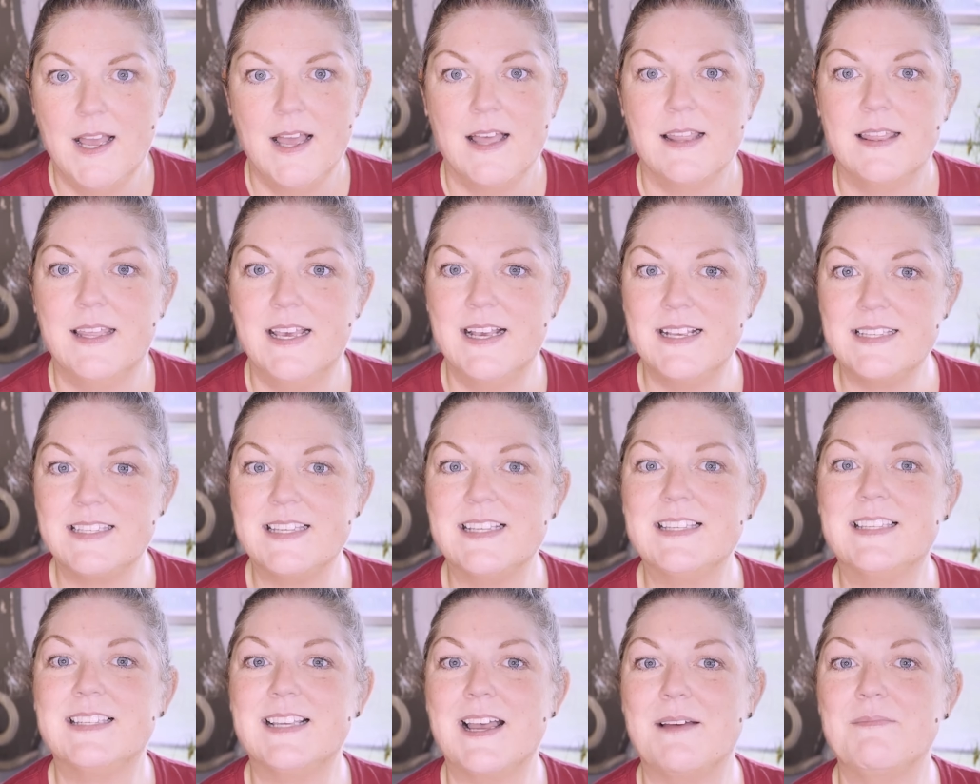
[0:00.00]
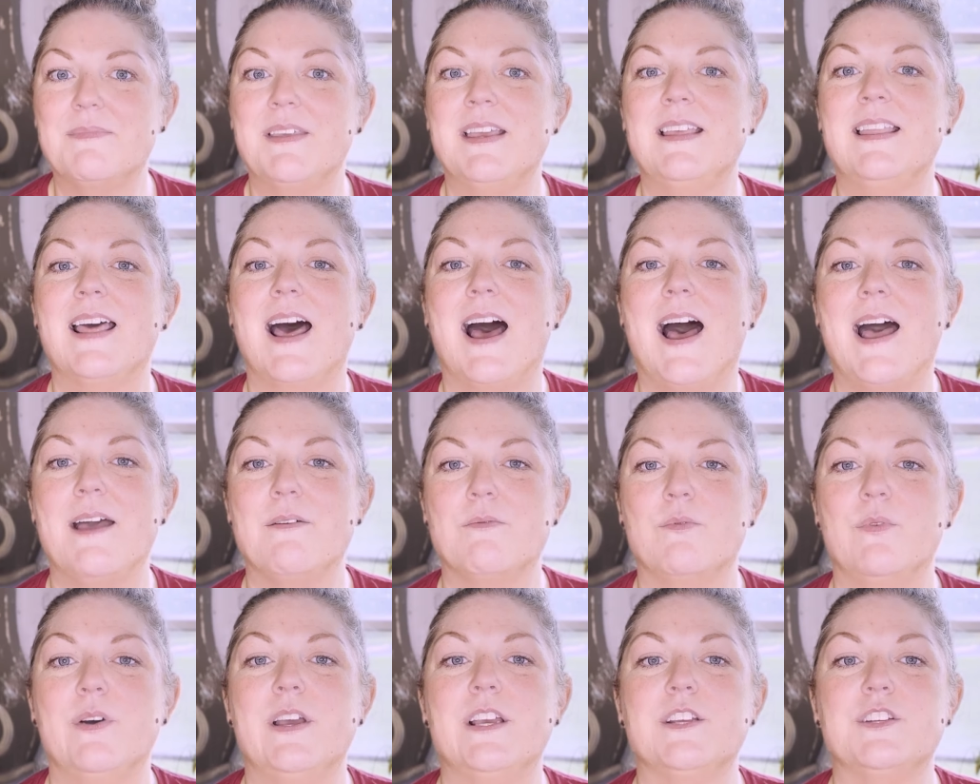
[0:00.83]
This is something that I
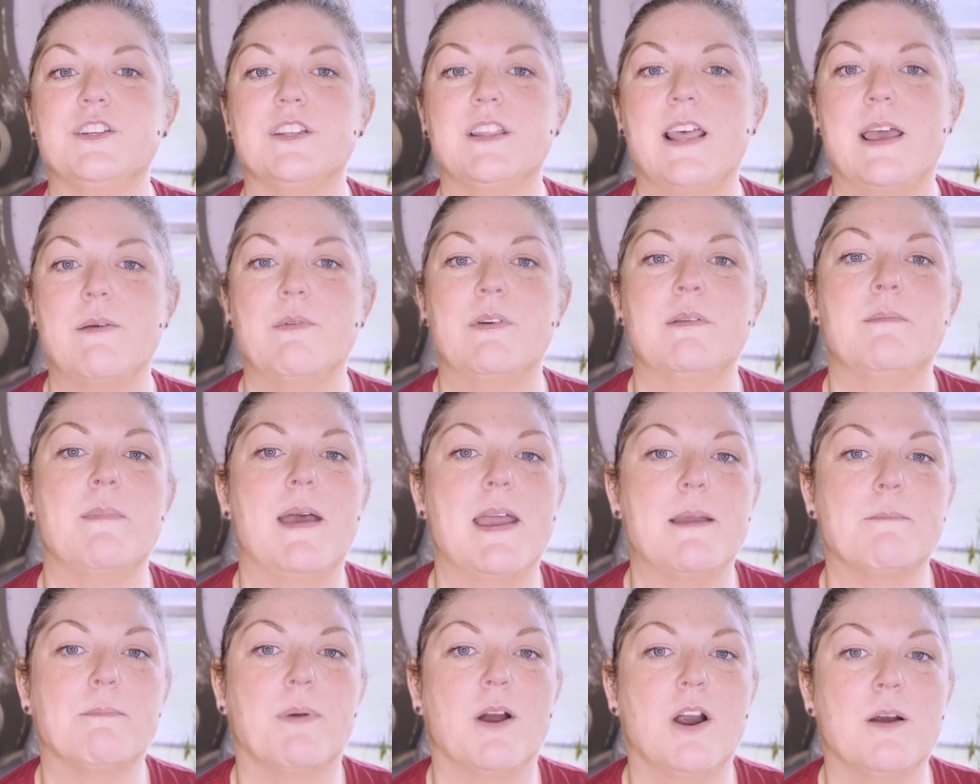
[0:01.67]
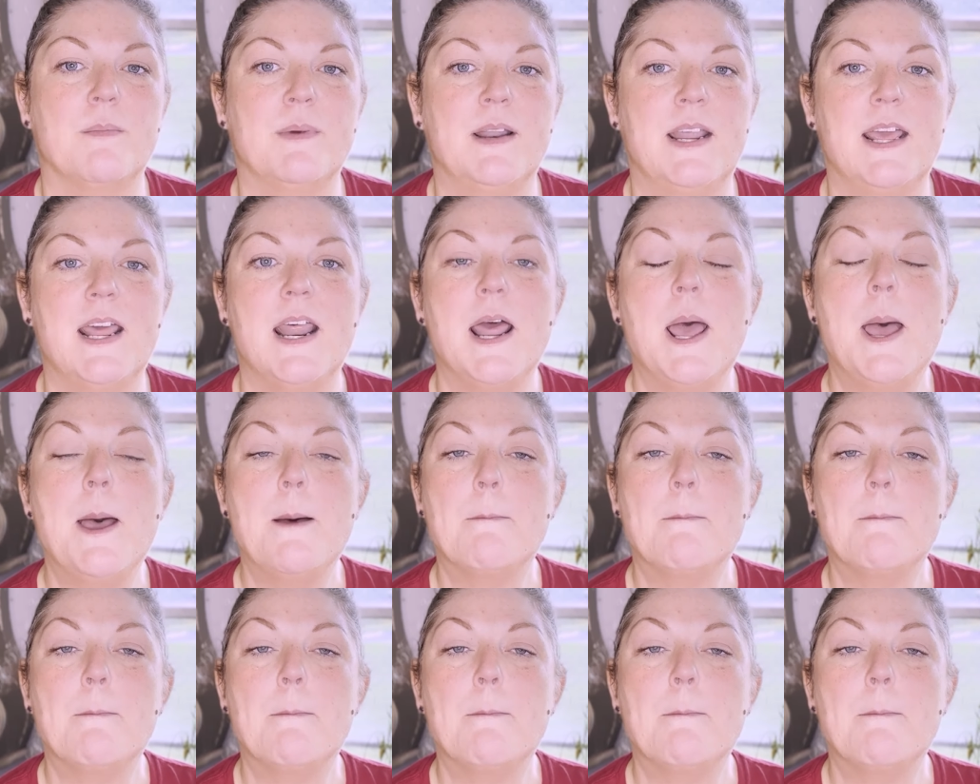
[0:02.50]
wish they would make permanent,